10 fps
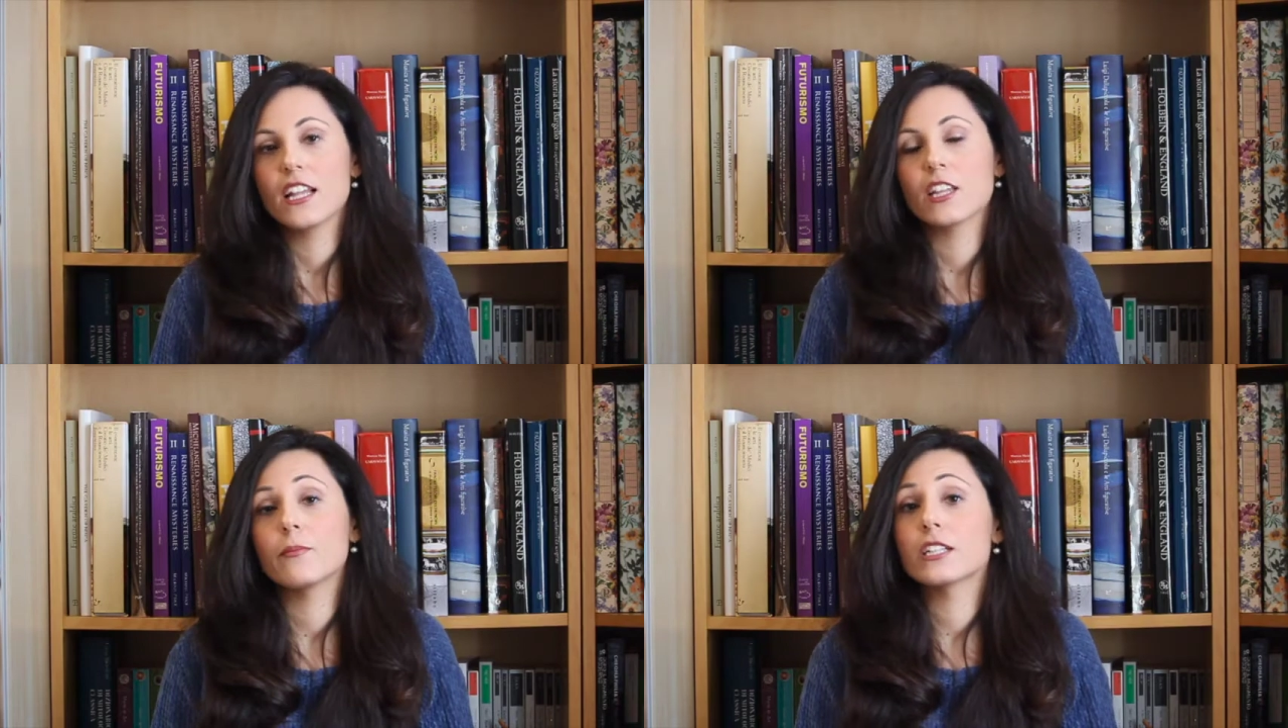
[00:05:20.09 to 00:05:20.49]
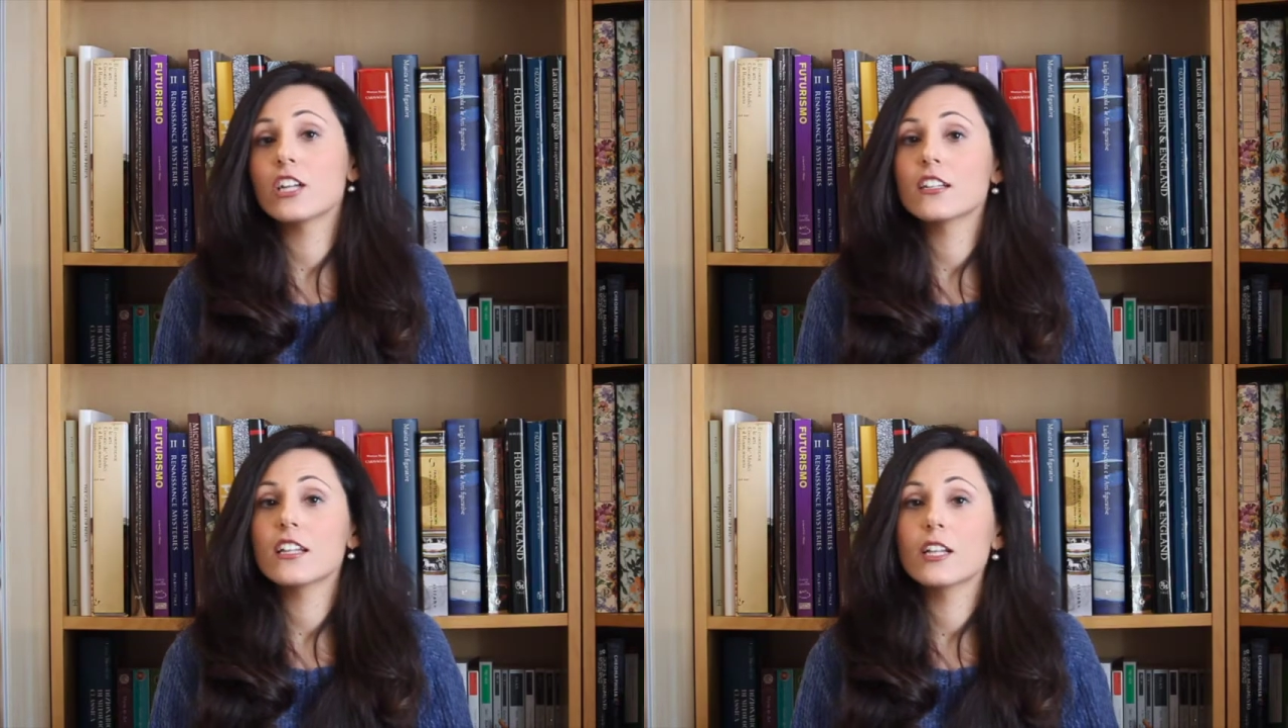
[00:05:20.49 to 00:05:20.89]
The
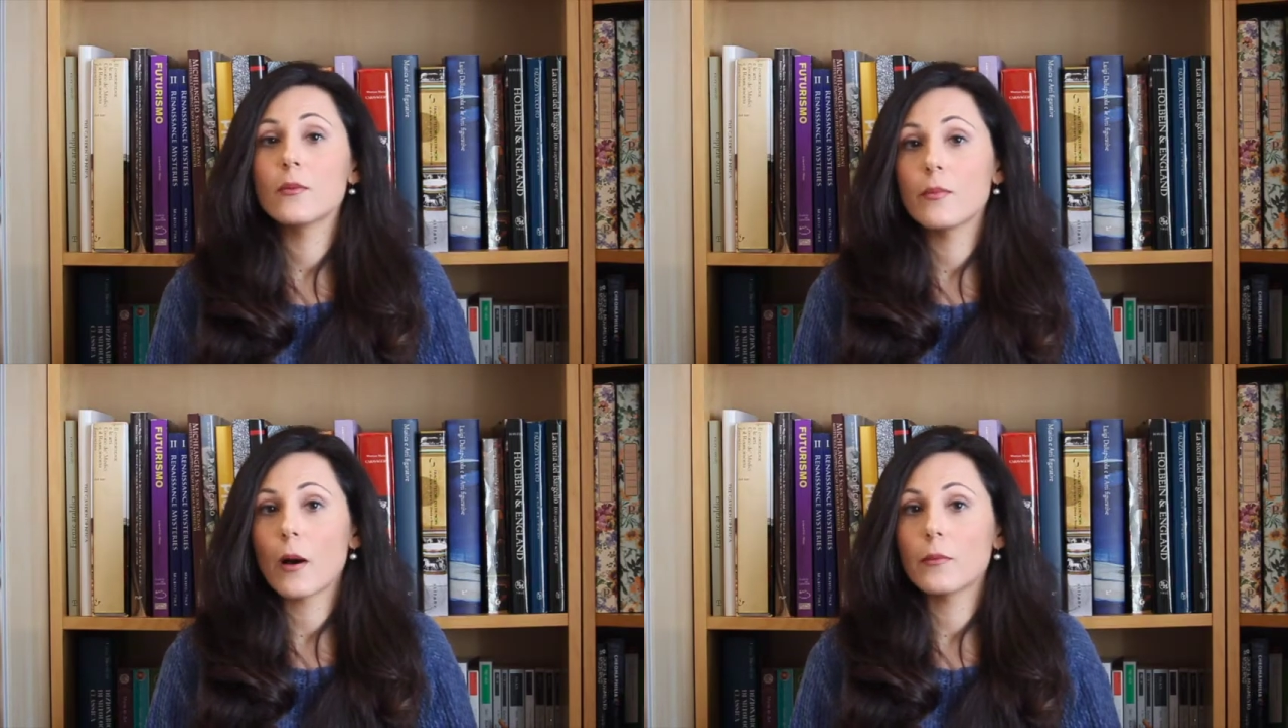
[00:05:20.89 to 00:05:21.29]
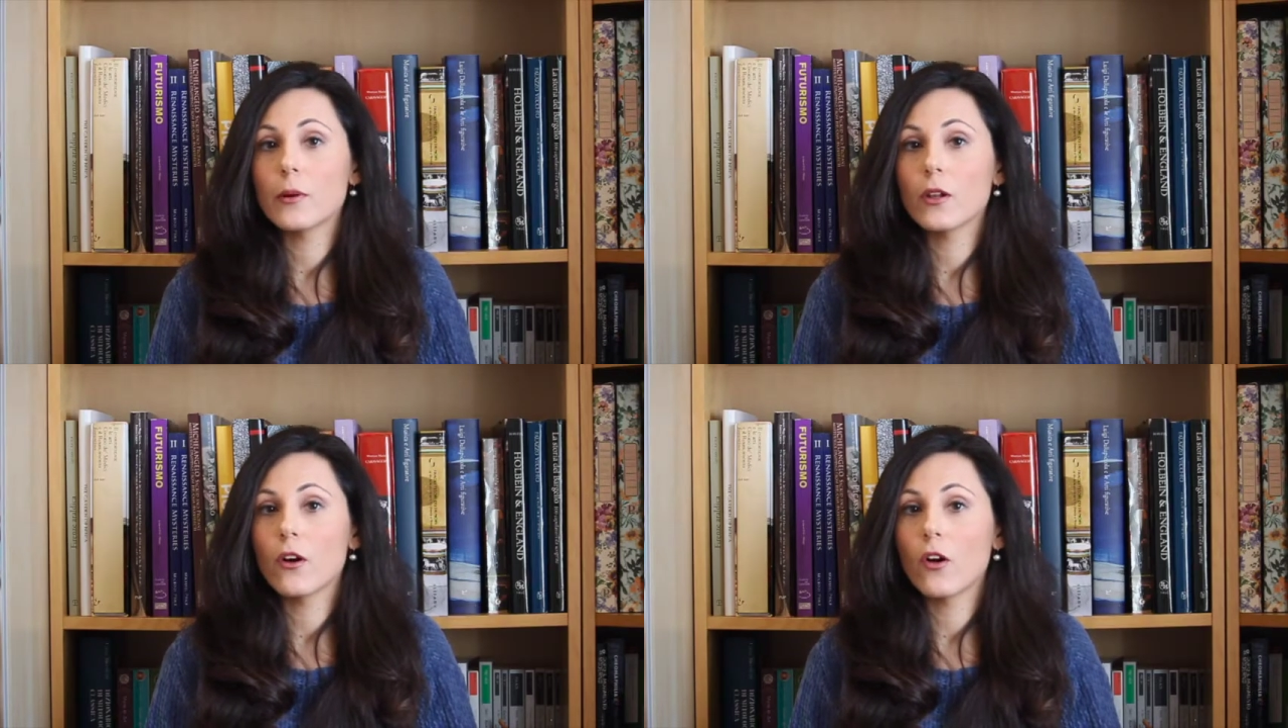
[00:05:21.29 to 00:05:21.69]
Madonna del
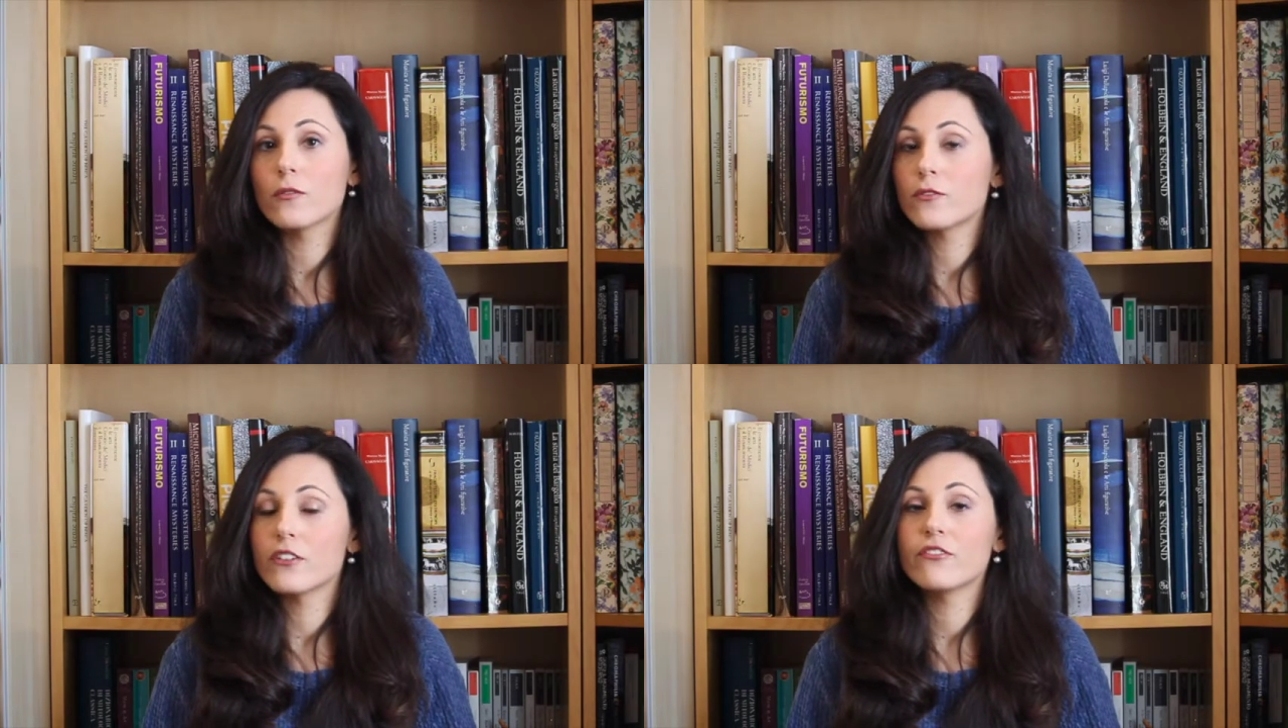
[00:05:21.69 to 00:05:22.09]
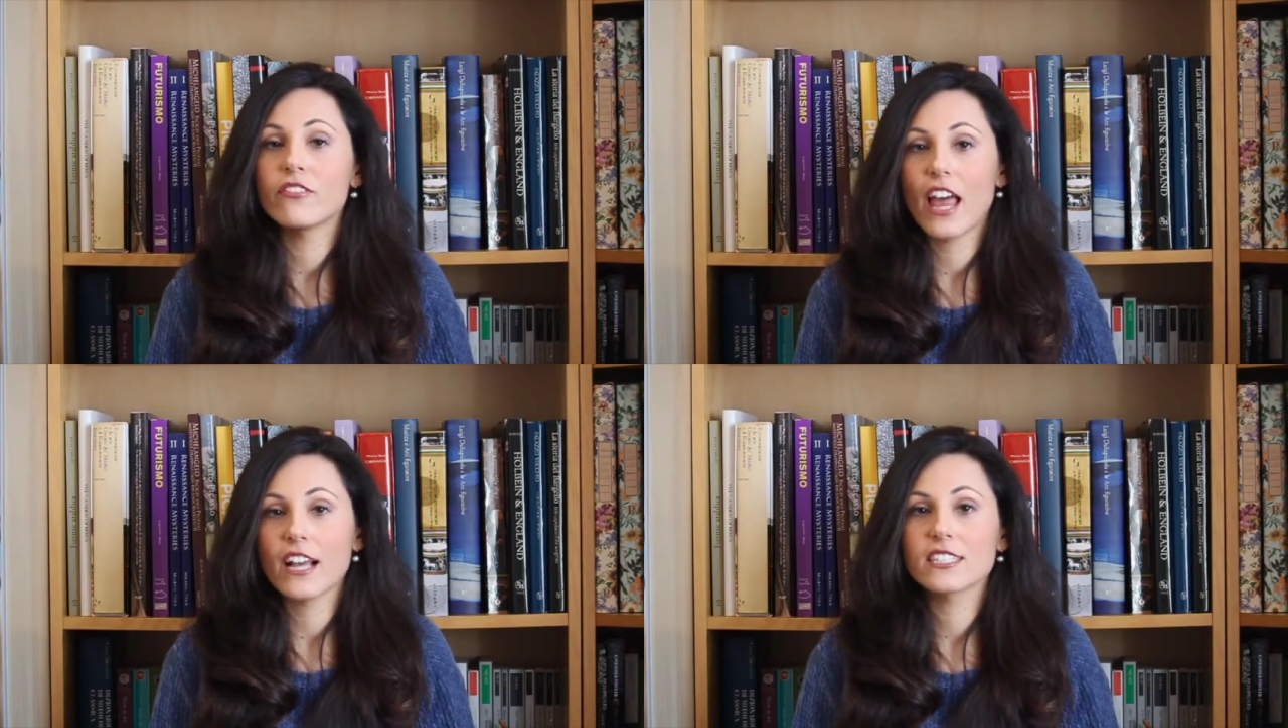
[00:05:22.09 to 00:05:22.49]
Popolo
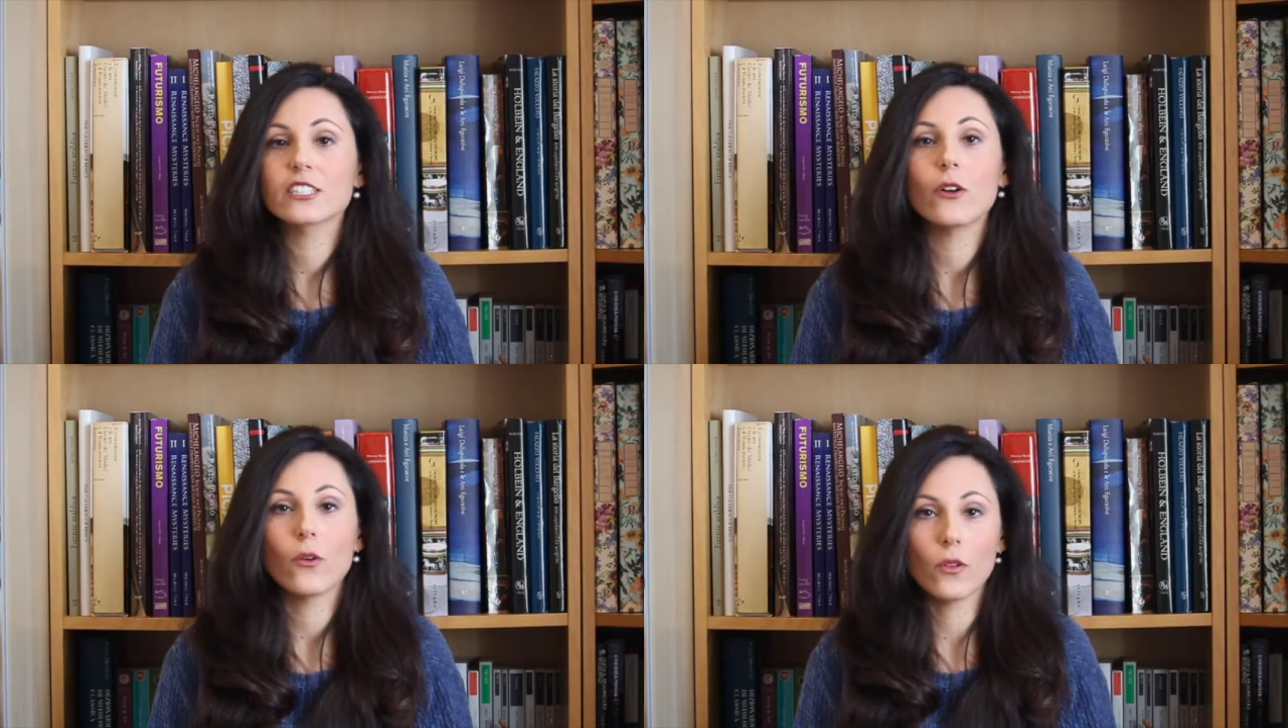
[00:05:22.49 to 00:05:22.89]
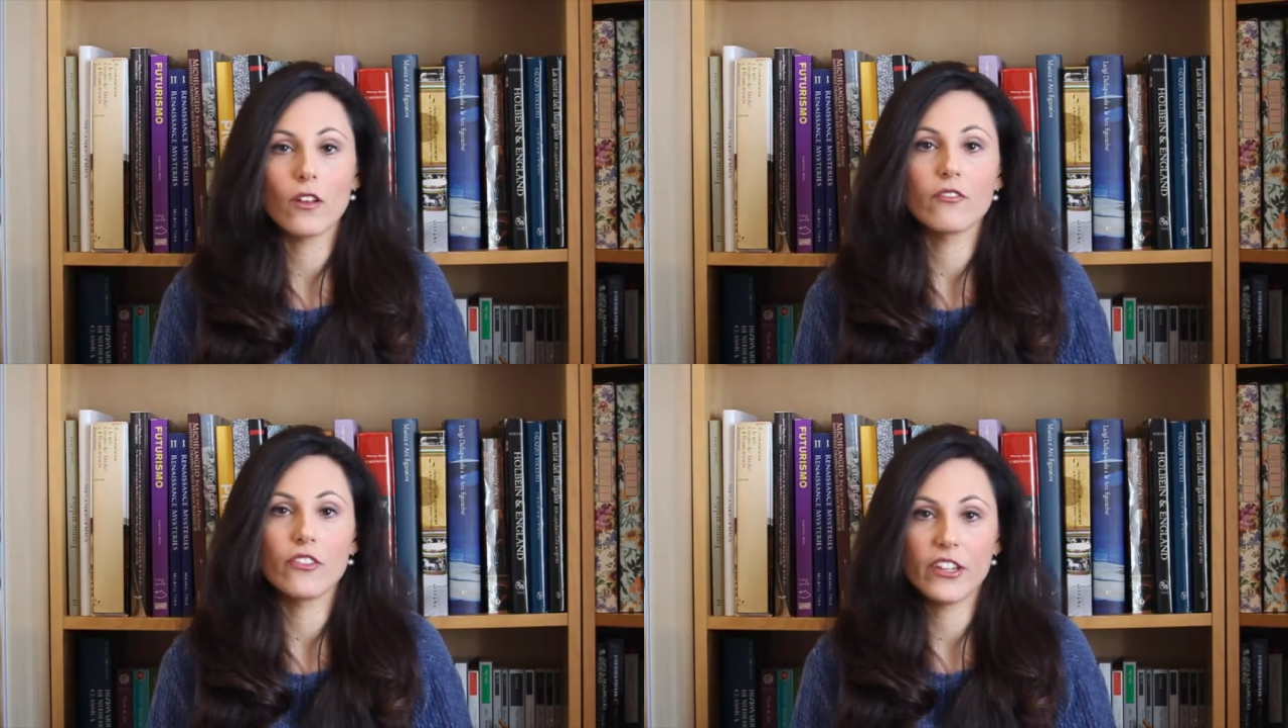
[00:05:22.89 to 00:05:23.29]
reflects all
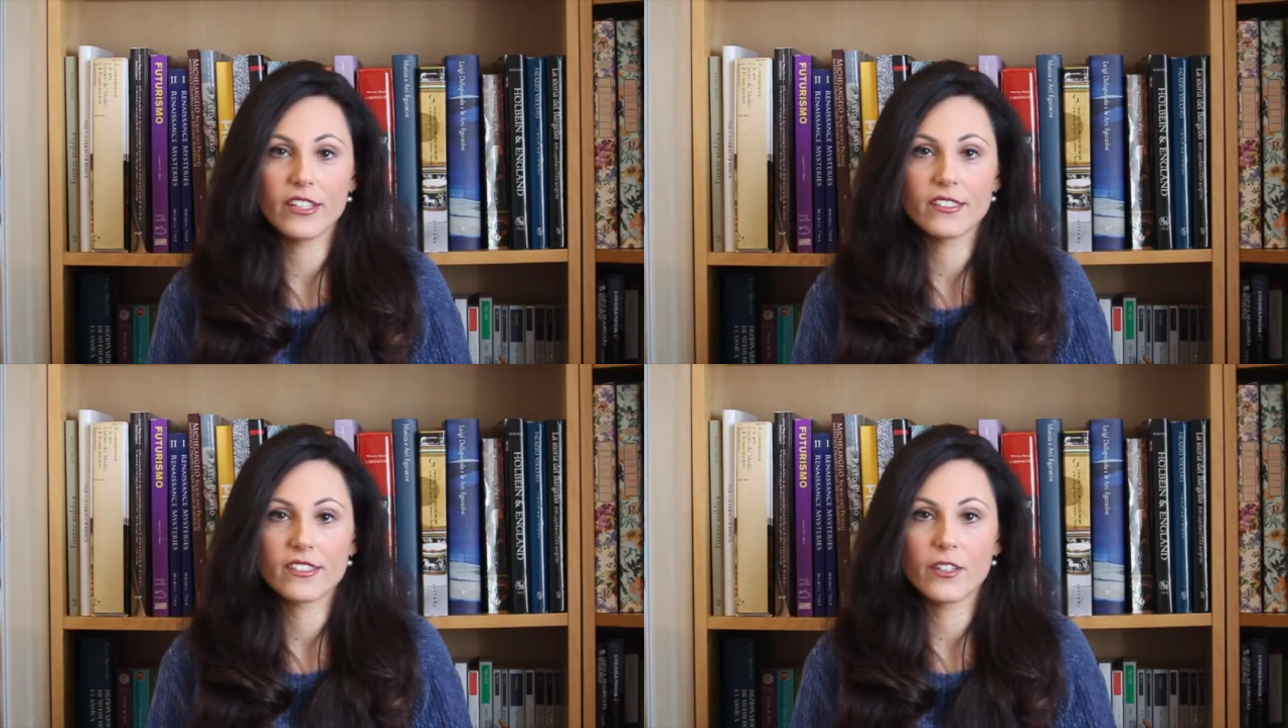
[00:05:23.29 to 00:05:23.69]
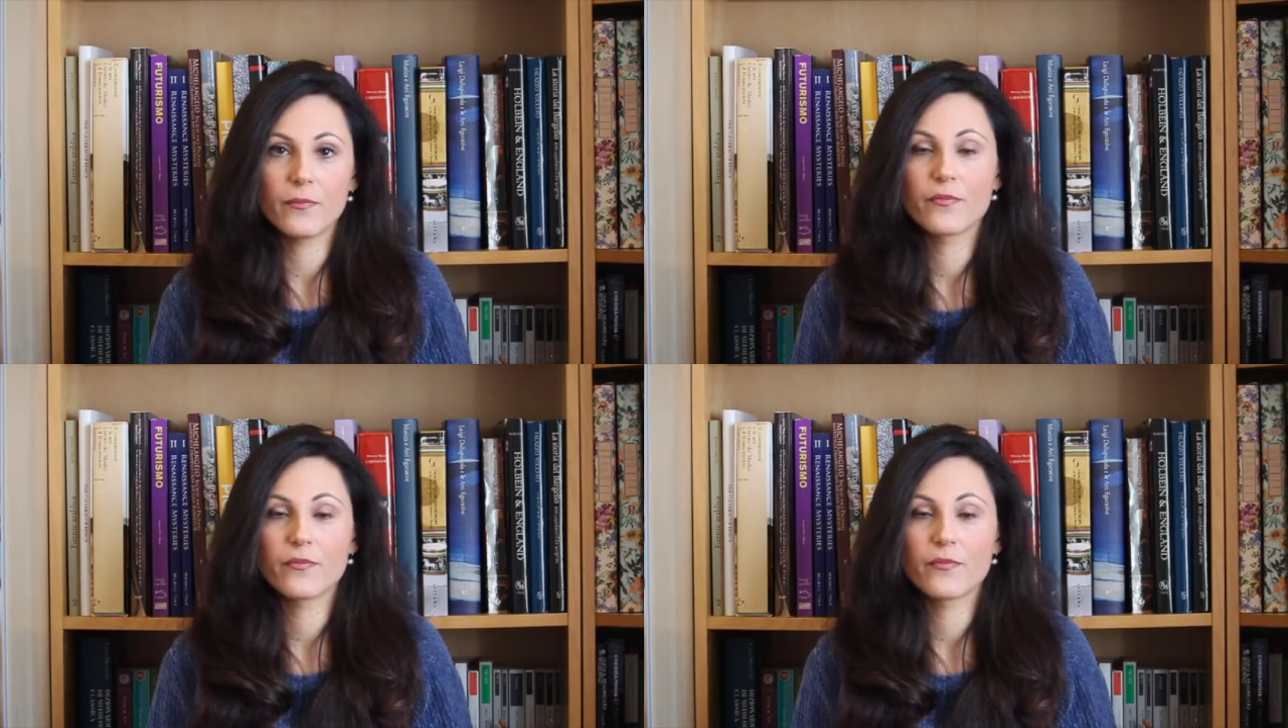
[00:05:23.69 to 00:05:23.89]
of this.